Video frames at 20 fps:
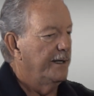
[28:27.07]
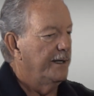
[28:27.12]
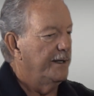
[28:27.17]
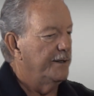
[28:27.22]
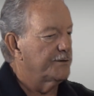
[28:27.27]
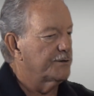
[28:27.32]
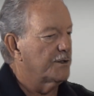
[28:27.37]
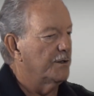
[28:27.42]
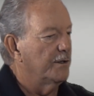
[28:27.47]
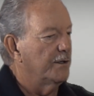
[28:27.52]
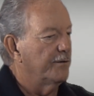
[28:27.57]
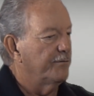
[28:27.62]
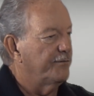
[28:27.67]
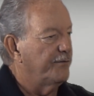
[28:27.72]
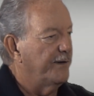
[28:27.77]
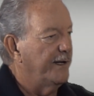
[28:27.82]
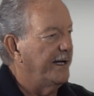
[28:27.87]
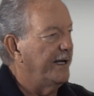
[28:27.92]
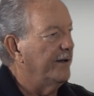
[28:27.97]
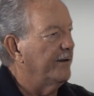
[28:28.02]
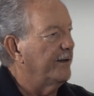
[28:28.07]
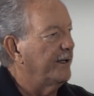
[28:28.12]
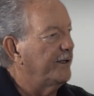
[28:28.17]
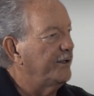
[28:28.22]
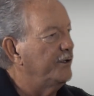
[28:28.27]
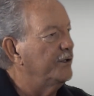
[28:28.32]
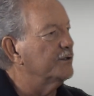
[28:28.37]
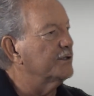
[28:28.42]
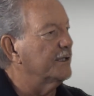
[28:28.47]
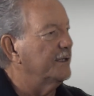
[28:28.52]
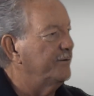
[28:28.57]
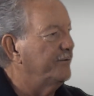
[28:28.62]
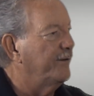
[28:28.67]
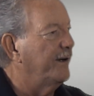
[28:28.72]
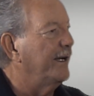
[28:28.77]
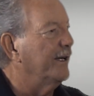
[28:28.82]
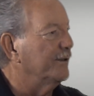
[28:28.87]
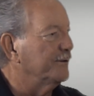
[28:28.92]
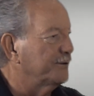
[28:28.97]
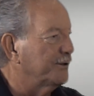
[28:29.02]
is going to fail, it usually
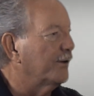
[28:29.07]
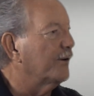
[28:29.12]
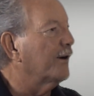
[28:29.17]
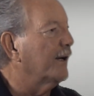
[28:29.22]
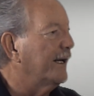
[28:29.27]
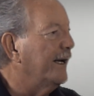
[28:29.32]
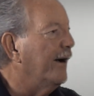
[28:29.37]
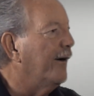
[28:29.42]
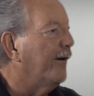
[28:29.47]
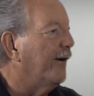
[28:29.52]
fails early